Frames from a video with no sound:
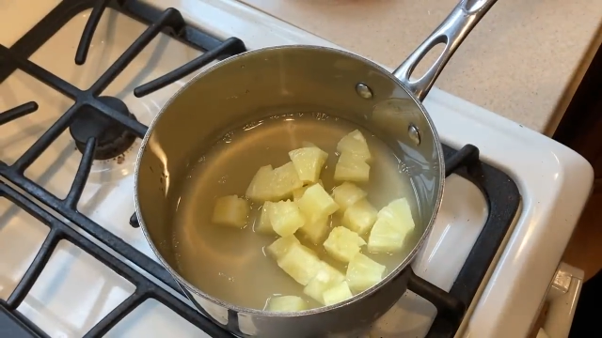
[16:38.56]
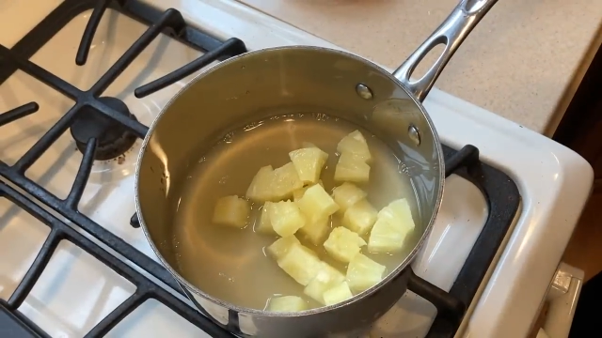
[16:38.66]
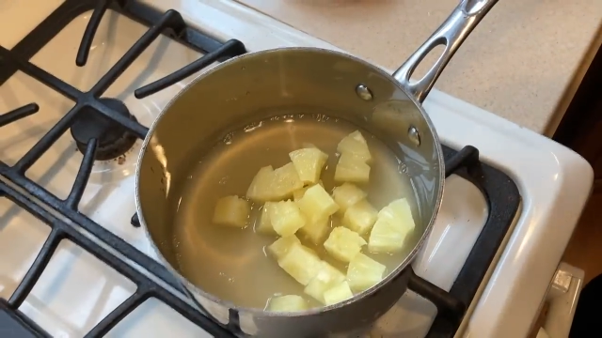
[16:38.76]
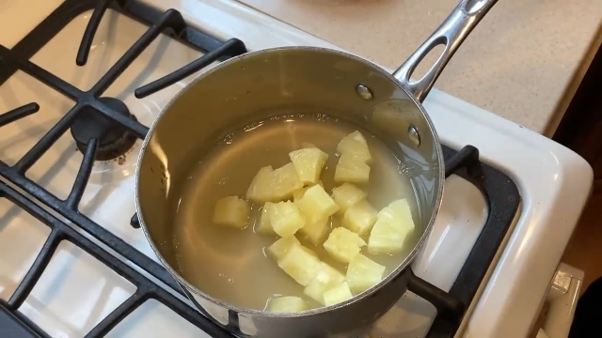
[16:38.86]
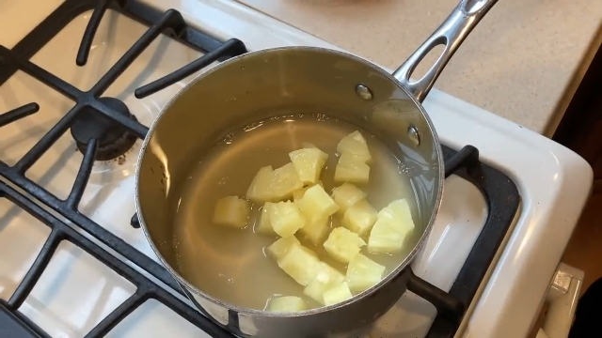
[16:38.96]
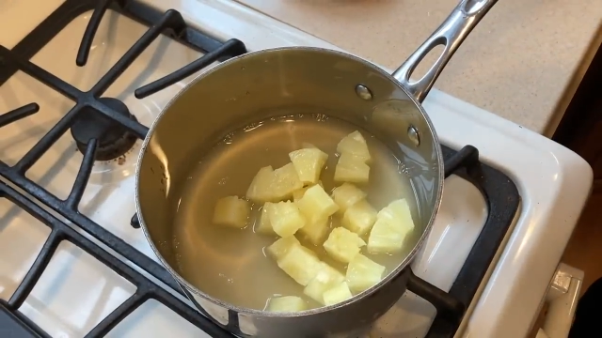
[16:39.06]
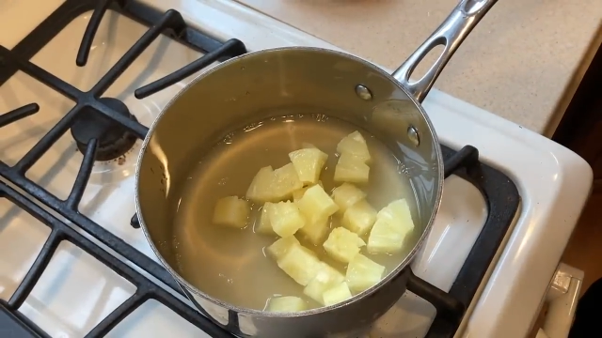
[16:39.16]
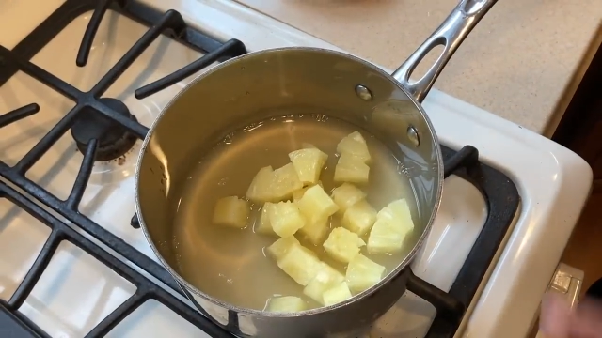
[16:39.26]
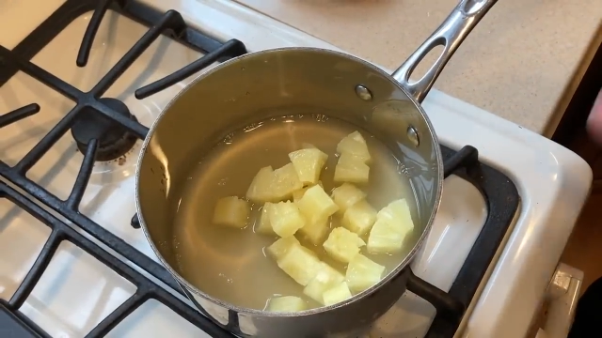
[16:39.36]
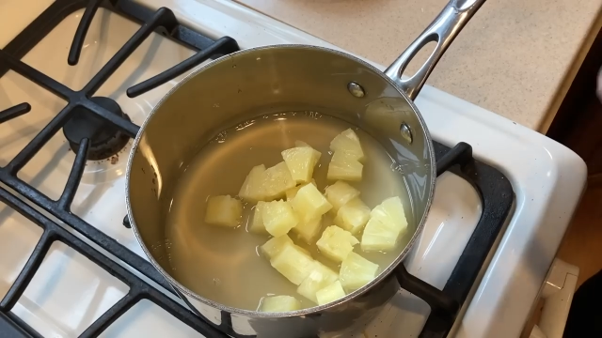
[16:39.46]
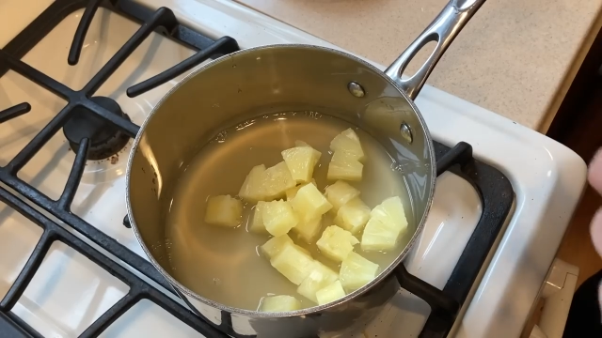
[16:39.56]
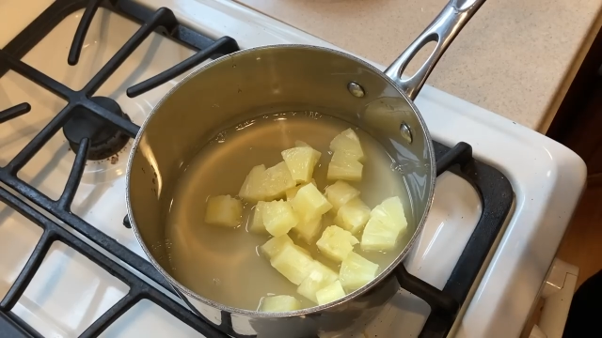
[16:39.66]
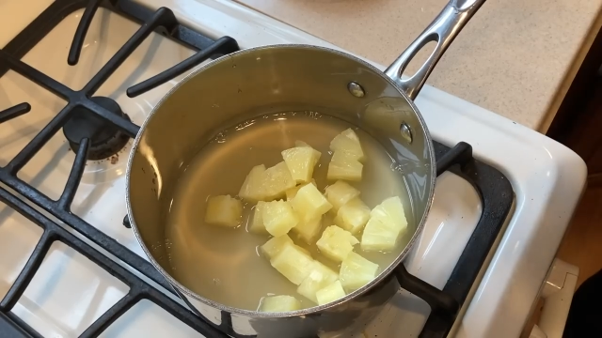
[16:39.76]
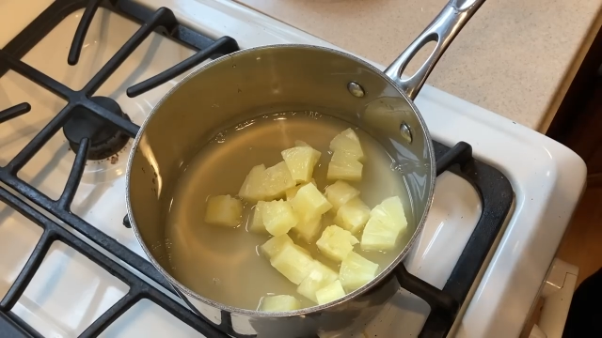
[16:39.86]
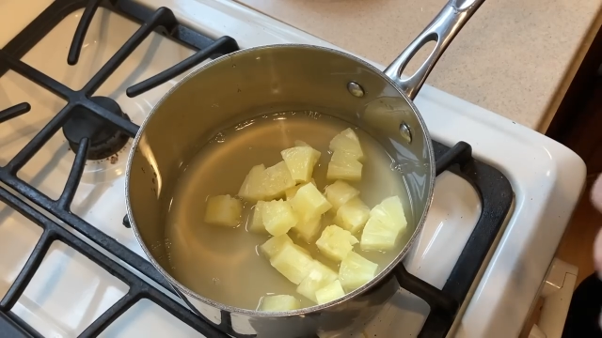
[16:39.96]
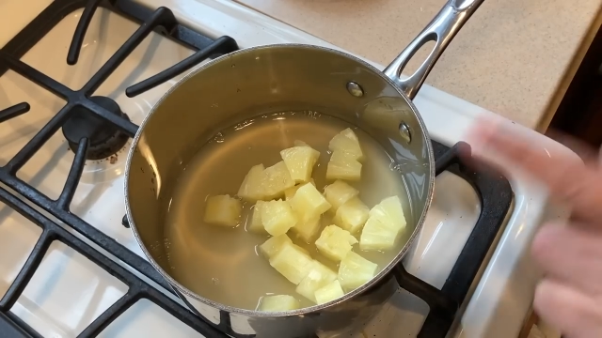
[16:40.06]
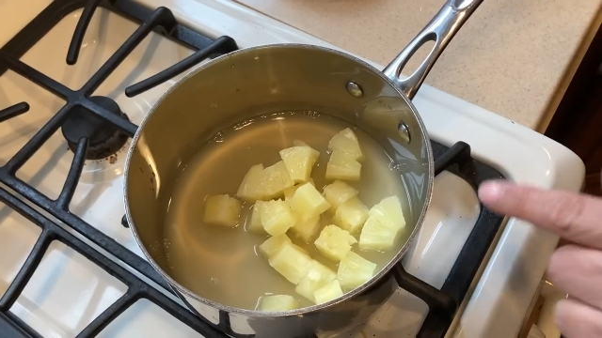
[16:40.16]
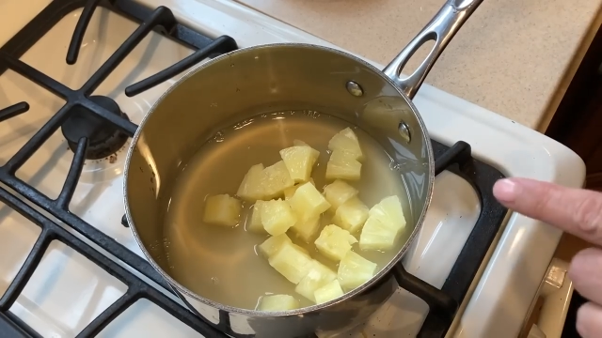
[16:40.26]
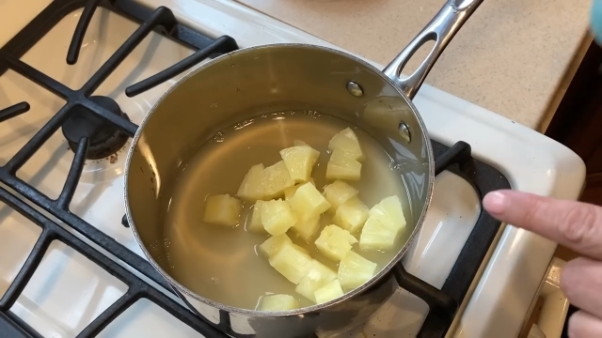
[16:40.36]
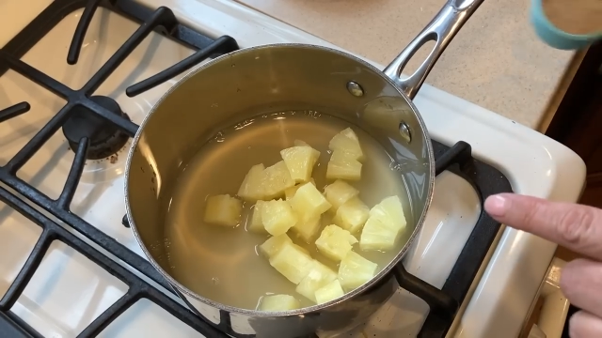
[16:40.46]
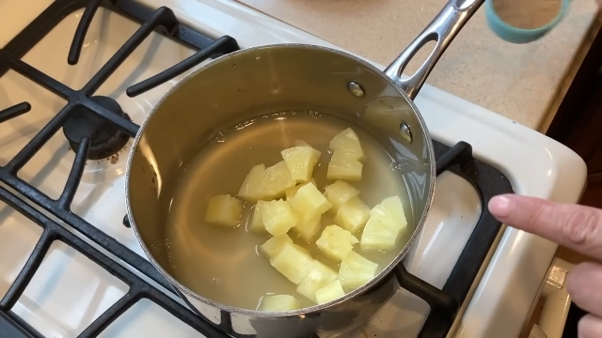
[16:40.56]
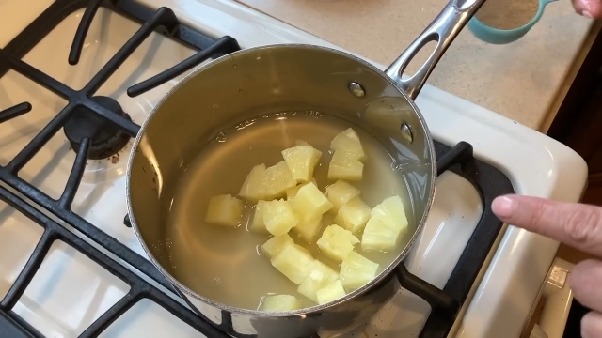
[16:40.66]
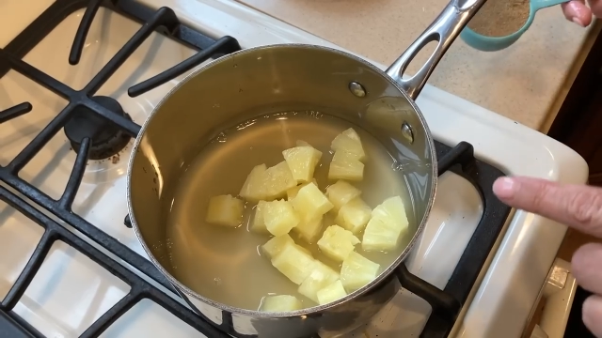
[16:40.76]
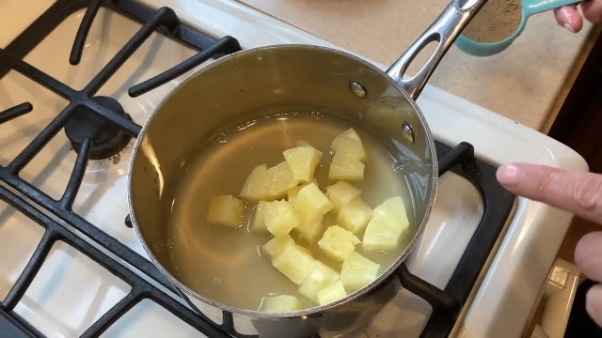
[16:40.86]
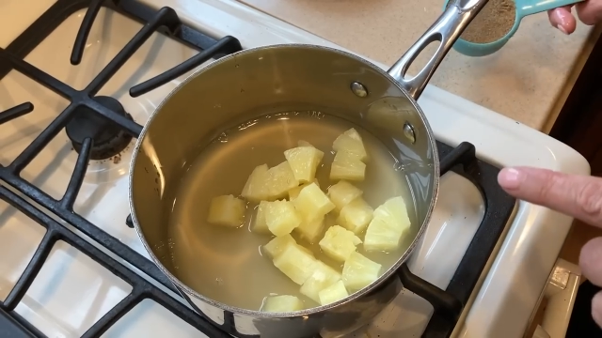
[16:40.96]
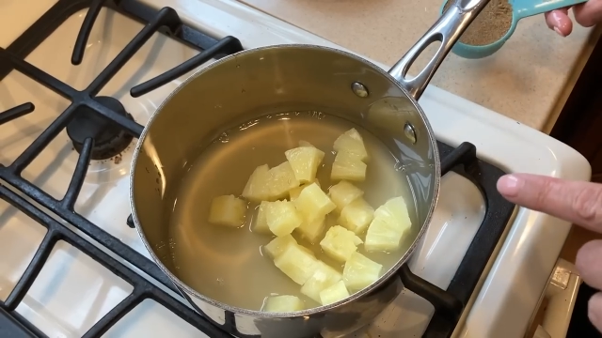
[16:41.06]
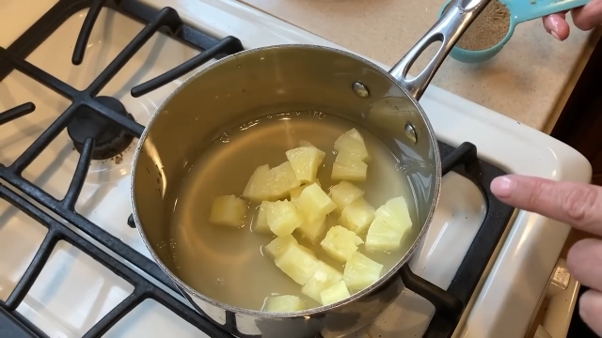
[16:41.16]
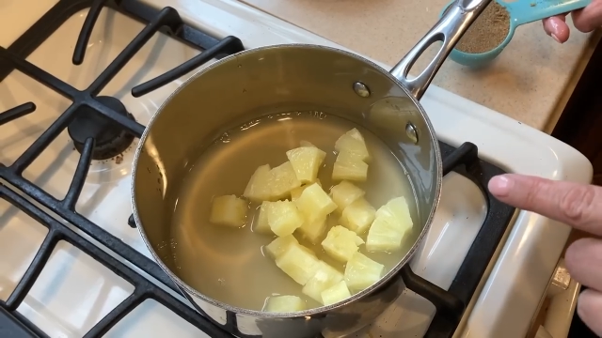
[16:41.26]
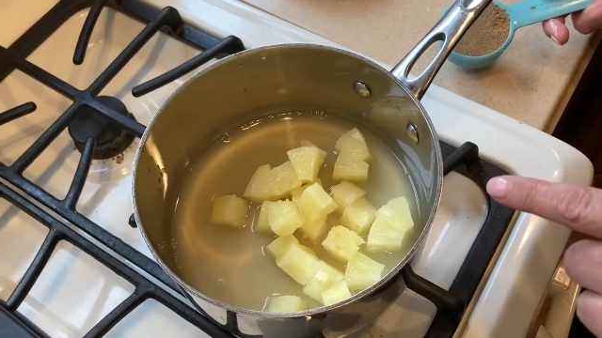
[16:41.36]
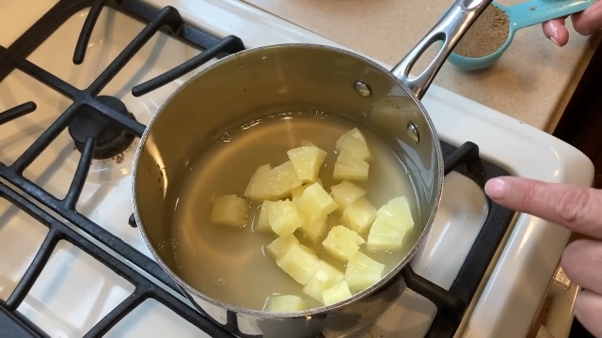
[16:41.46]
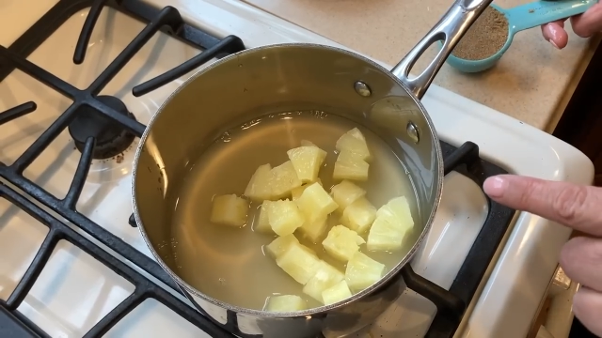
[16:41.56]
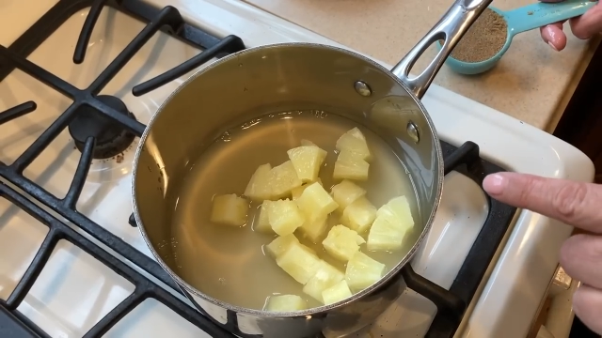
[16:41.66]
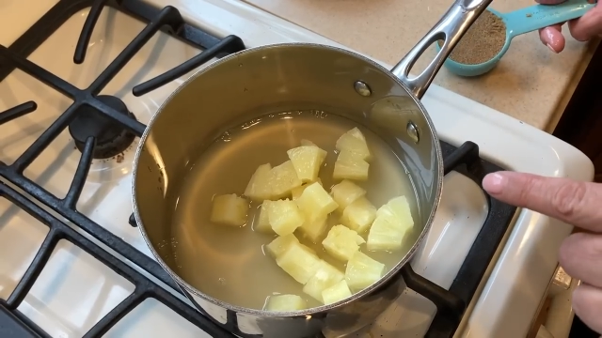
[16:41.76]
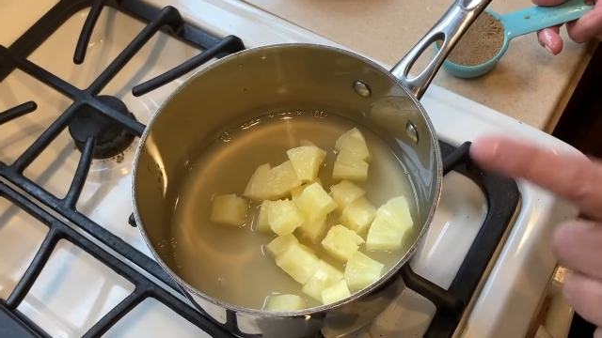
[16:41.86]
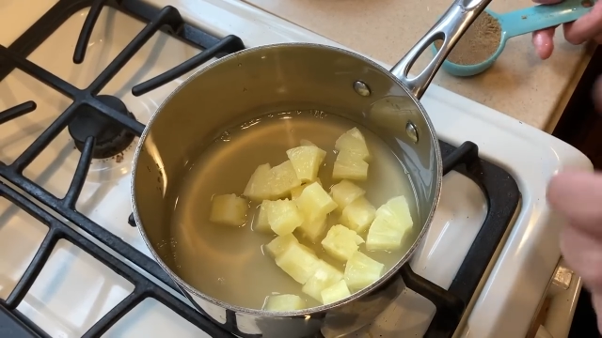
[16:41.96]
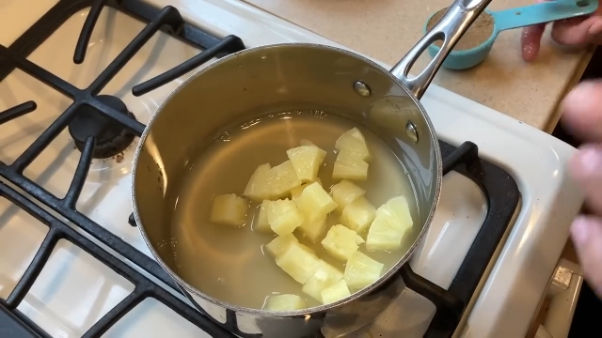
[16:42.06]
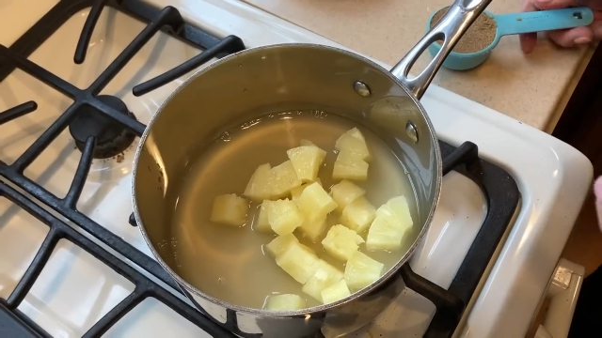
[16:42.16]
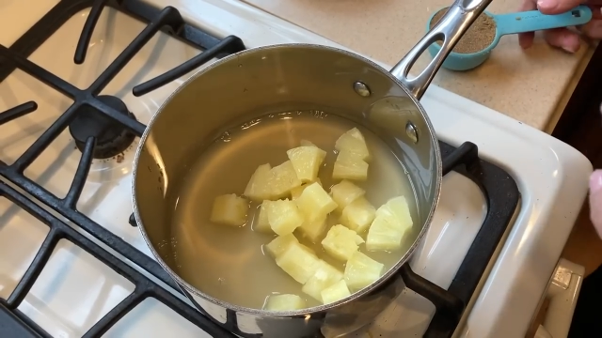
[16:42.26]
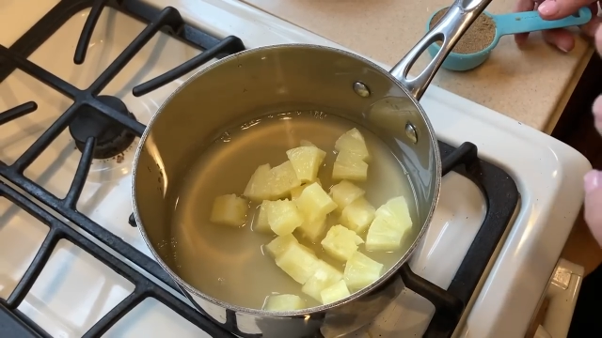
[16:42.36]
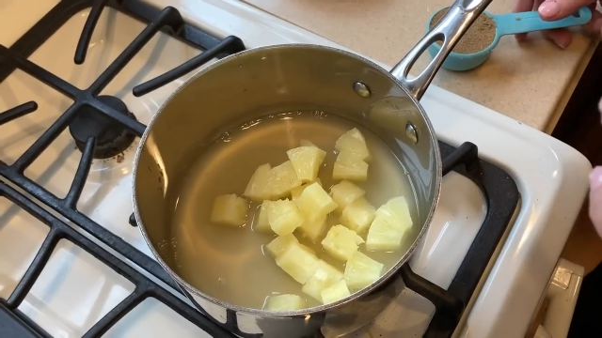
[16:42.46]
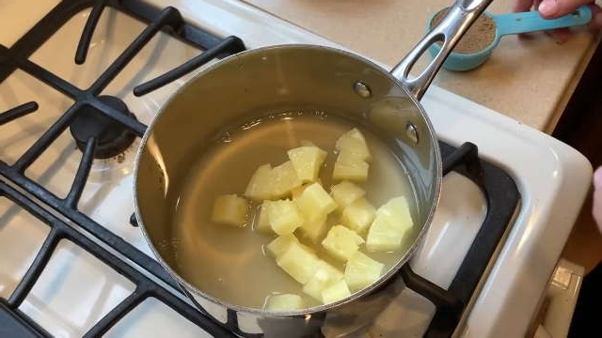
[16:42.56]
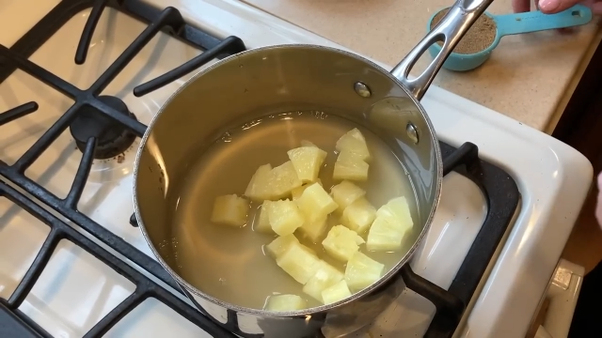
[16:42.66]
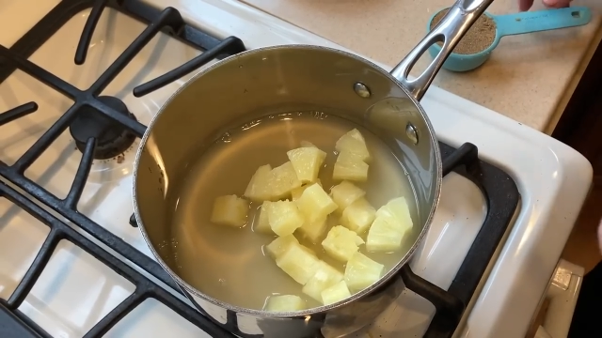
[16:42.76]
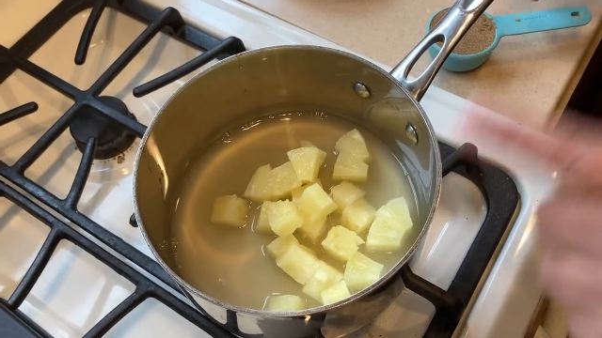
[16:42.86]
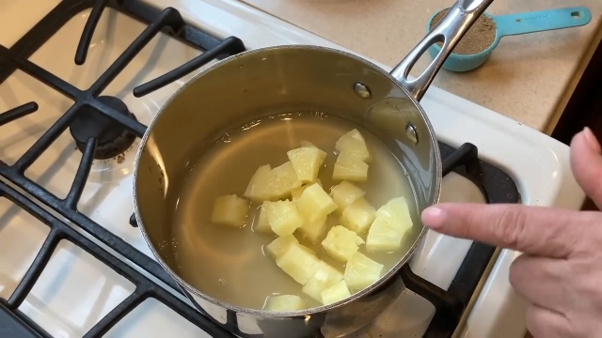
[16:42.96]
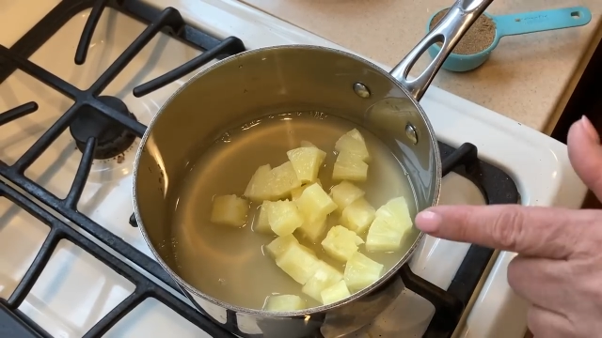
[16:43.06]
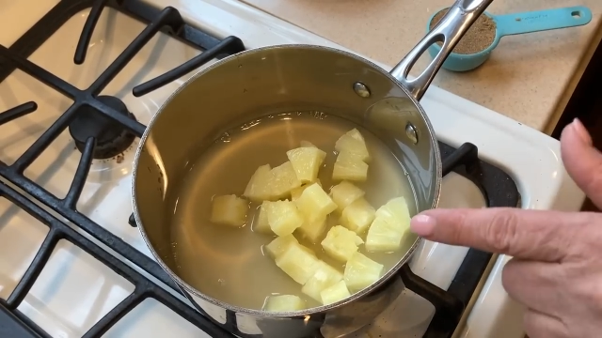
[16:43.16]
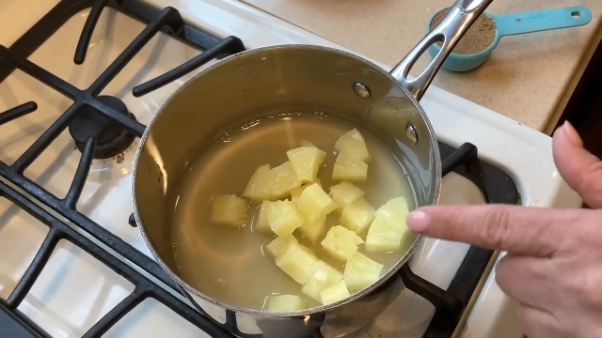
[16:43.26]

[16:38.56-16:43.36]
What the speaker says: Nobody's mouth can be seen.